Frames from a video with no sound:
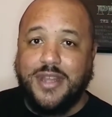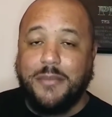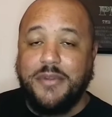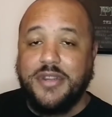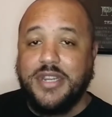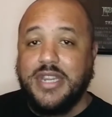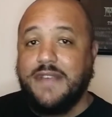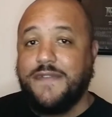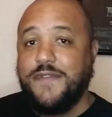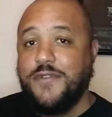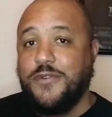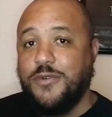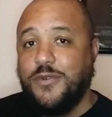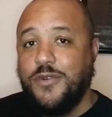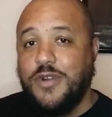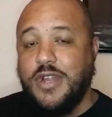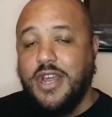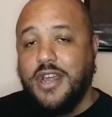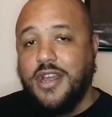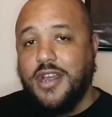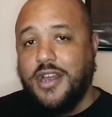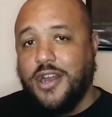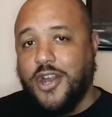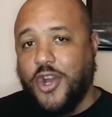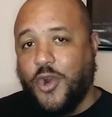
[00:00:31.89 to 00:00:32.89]
I'm going to give you
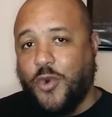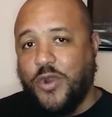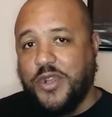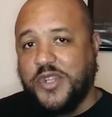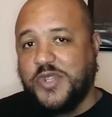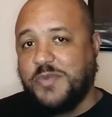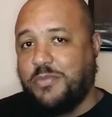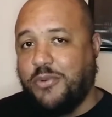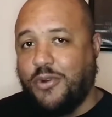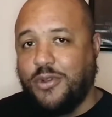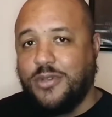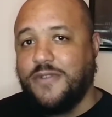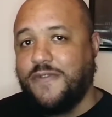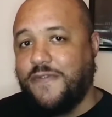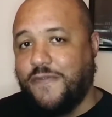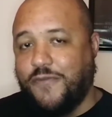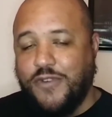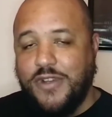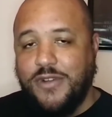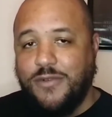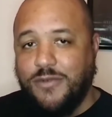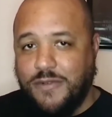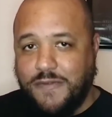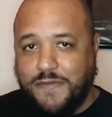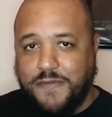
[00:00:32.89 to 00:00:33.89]
a quick
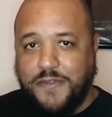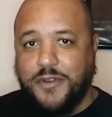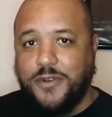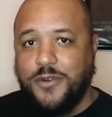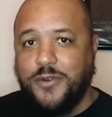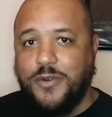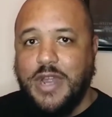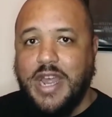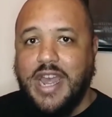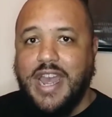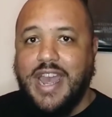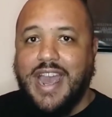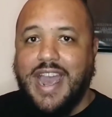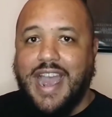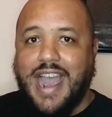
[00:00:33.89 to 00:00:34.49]
spoiler-free review.